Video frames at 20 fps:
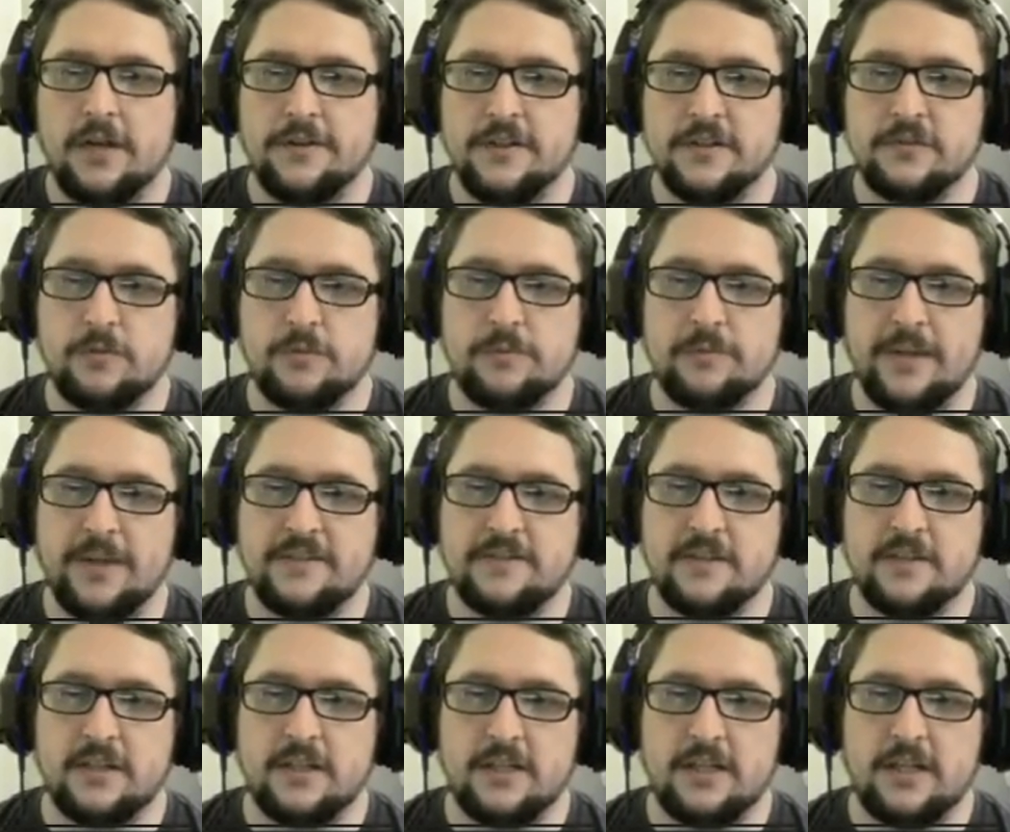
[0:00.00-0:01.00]
This one,
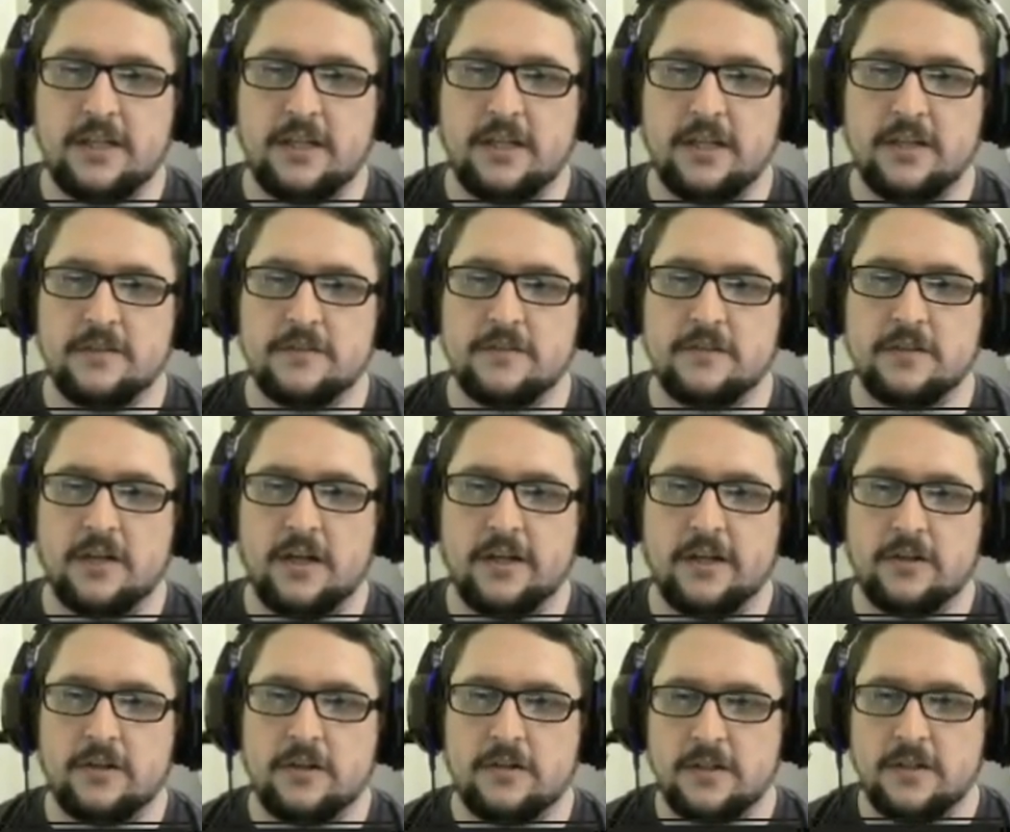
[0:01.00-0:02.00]
basically, it
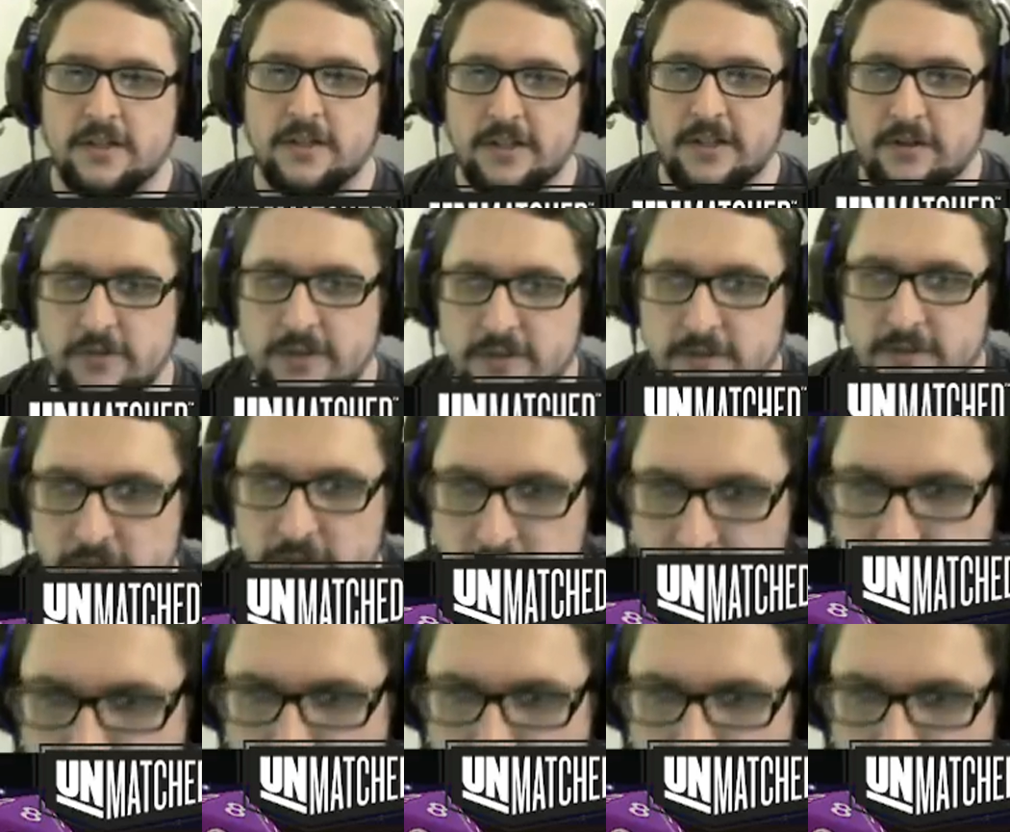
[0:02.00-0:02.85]
increases its